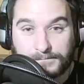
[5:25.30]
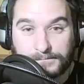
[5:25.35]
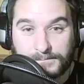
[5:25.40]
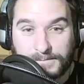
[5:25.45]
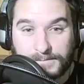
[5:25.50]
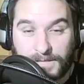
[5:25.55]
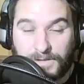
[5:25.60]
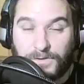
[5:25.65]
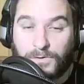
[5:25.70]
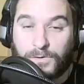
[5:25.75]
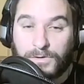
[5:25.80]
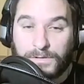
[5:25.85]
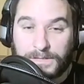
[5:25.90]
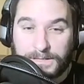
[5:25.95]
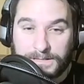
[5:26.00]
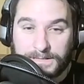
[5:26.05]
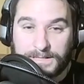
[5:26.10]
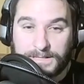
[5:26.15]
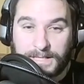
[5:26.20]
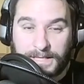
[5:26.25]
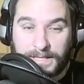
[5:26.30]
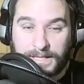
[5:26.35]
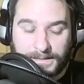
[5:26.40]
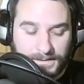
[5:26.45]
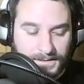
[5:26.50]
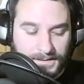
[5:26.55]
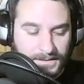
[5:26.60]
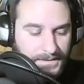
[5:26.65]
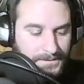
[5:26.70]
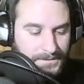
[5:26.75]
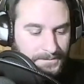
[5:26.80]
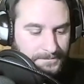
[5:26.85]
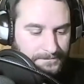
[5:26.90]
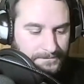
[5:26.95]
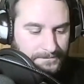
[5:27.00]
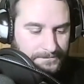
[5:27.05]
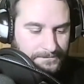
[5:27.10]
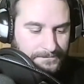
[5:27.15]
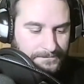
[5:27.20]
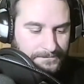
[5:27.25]
The New Orleans Saints.
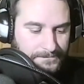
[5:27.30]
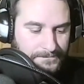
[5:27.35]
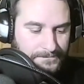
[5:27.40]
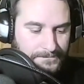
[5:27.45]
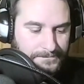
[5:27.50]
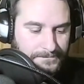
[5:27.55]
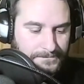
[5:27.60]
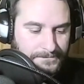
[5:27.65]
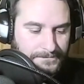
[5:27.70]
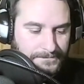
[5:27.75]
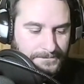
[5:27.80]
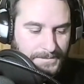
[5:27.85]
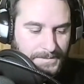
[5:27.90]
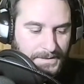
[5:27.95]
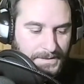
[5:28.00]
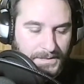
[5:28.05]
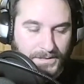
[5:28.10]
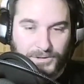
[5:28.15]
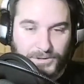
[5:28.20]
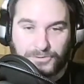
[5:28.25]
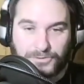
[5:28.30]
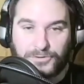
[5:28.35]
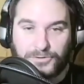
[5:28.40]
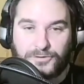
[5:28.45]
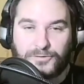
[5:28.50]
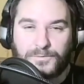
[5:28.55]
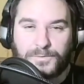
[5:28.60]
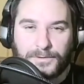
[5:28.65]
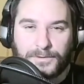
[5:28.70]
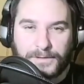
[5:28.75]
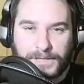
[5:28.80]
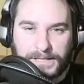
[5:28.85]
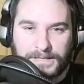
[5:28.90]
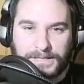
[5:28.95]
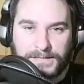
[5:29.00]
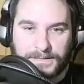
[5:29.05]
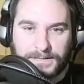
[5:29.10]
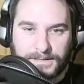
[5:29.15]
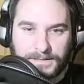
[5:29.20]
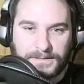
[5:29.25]
Drew
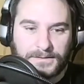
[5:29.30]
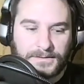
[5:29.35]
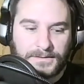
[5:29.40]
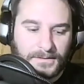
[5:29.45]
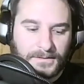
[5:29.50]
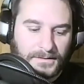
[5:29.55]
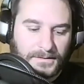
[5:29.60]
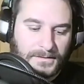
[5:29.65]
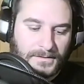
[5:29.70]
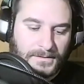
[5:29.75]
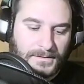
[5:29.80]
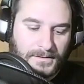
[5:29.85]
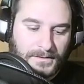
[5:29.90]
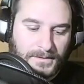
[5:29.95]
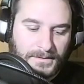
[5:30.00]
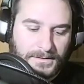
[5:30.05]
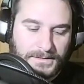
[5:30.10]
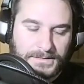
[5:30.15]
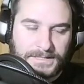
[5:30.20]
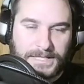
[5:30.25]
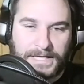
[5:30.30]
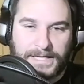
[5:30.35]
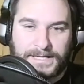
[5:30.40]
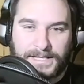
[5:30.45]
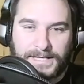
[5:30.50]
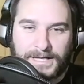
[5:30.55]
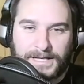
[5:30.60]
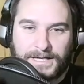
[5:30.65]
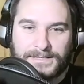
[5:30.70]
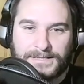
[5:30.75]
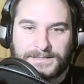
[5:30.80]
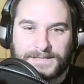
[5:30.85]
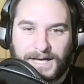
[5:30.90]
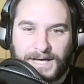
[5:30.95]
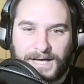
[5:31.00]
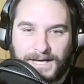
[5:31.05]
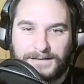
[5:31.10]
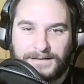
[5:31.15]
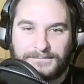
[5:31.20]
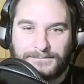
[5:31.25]
Brees taking on
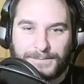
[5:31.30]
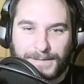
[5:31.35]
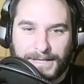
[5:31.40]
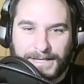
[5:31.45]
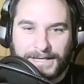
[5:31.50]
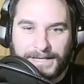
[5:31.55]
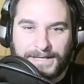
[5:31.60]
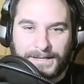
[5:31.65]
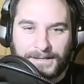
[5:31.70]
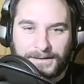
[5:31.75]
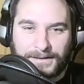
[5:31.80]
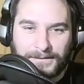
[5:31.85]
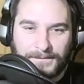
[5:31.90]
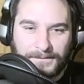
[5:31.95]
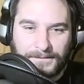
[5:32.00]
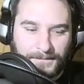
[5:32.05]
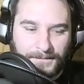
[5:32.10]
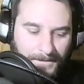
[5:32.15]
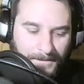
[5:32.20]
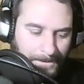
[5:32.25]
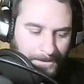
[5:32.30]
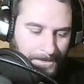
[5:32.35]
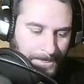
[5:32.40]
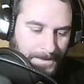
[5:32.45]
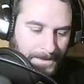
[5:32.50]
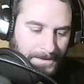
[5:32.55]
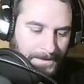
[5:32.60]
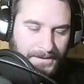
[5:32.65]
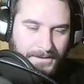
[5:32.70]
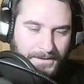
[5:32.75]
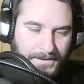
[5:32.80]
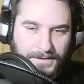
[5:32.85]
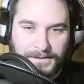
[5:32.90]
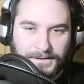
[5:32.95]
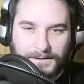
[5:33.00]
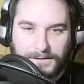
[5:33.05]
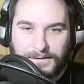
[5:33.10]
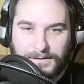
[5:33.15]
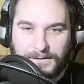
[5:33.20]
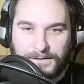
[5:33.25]
Tom Brady.
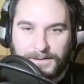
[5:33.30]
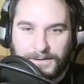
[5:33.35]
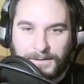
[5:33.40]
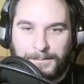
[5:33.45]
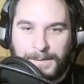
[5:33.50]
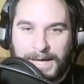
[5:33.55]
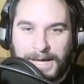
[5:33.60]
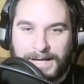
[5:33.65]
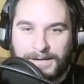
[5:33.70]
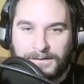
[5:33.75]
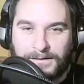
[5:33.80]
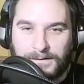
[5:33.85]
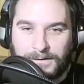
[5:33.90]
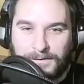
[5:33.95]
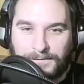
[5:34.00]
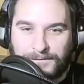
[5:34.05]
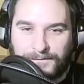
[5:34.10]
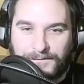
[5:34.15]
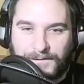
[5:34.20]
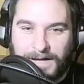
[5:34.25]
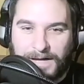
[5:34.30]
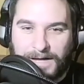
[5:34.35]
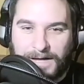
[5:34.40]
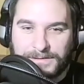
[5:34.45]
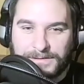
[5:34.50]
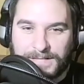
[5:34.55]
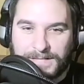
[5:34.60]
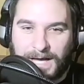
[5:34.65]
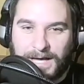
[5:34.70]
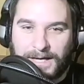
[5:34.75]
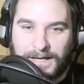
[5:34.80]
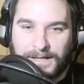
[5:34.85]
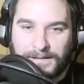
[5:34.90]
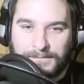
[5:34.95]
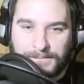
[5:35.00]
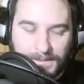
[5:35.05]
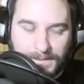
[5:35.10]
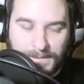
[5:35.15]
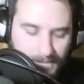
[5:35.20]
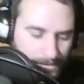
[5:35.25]
The battle of Father
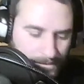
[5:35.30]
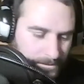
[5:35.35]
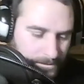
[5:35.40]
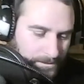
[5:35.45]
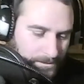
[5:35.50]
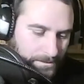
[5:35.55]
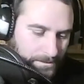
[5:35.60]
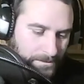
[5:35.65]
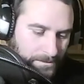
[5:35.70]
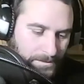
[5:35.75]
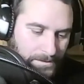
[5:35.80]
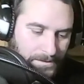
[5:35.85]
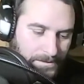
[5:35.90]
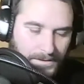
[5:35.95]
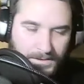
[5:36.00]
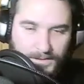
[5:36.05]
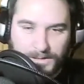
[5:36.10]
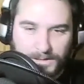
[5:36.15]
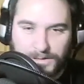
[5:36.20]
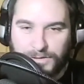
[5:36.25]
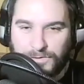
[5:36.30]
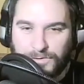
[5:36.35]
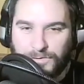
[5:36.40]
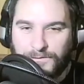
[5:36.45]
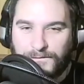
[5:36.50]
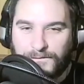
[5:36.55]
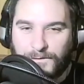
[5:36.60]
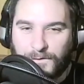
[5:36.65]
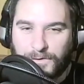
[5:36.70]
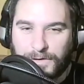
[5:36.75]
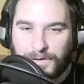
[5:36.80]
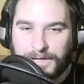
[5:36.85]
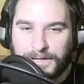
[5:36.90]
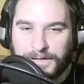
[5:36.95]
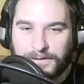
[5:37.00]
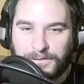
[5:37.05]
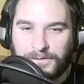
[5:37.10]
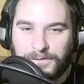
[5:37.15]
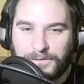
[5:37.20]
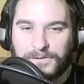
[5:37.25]
Time. Two
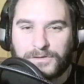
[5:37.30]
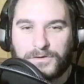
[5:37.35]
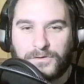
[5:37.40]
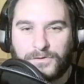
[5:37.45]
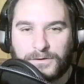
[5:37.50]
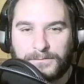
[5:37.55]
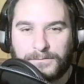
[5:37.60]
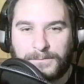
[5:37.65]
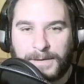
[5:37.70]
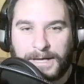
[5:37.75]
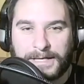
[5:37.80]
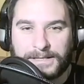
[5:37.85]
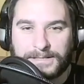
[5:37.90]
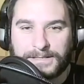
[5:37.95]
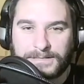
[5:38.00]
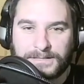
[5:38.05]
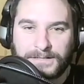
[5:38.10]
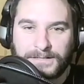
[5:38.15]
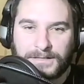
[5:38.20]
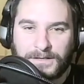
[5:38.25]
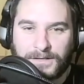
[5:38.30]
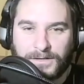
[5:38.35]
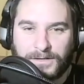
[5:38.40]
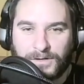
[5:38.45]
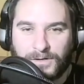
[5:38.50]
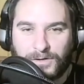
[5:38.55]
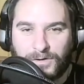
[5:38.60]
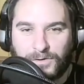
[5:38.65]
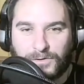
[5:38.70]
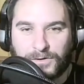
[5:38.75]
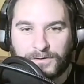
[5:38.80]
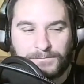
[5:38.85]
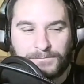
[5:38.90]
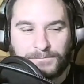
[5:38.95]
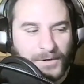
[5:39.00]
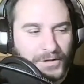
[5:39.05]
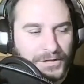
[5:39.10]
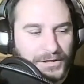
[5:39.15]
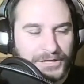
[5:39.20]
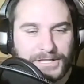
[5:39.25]
40-year-old quarterbacks who are
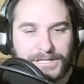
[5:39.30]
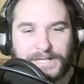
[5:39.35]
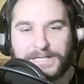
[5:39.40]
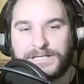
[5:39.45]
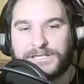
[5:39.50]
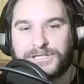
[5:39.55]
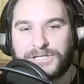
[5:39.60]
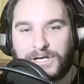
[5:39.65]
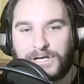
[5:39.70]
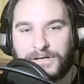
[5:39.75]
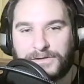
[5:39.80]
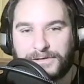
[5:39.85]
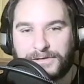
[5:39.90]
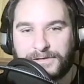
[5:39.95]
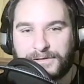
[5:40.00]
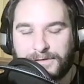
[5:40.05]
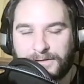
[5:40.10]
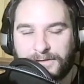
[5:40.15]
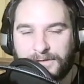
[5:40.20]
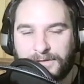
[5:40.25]
pushing each other